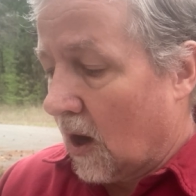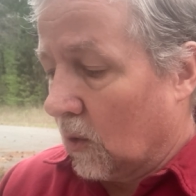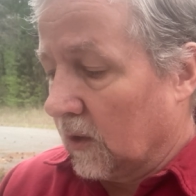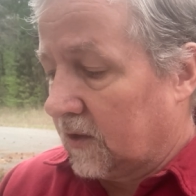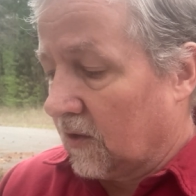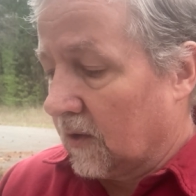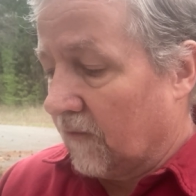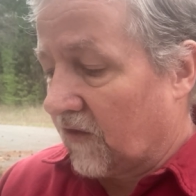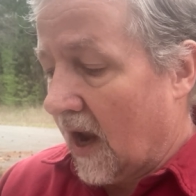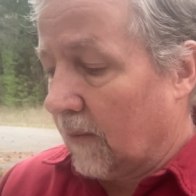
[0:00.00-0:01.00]
Only to the
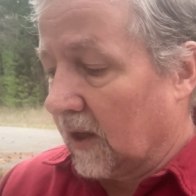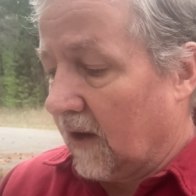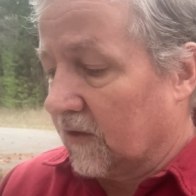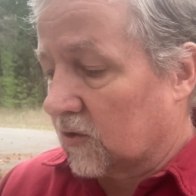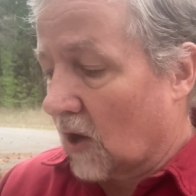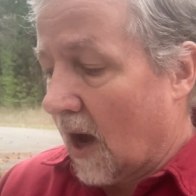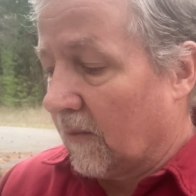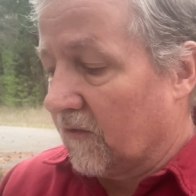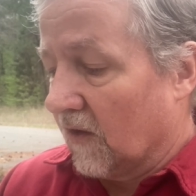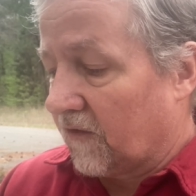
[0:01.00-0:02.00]
family of the tribe
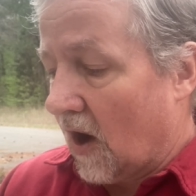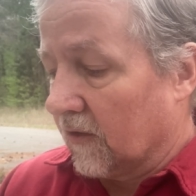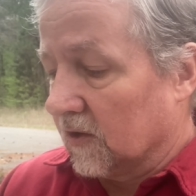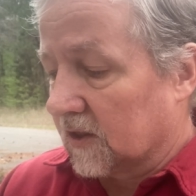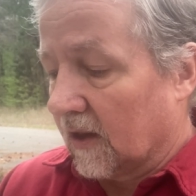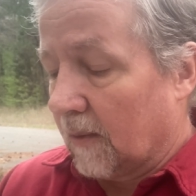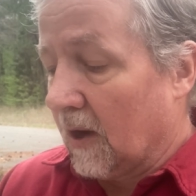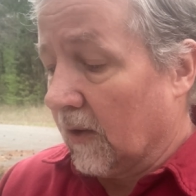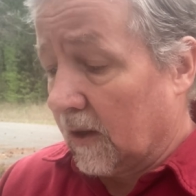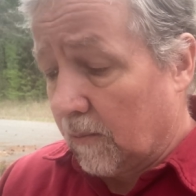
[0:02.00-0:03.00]
of their father shall they
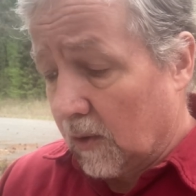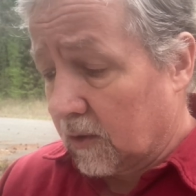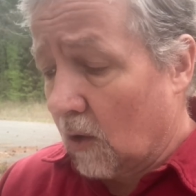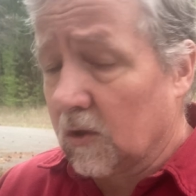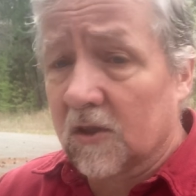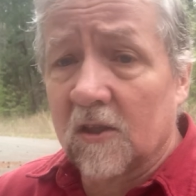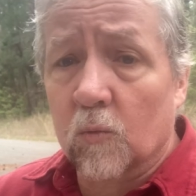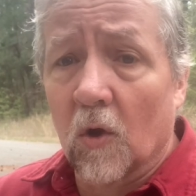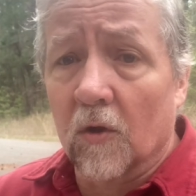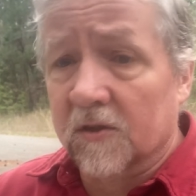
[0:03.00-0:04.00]
marry." Now, notice these
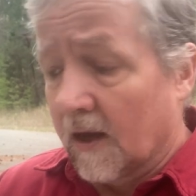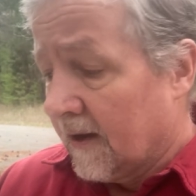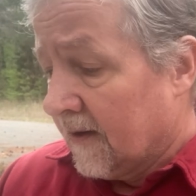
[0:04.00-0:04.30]
words.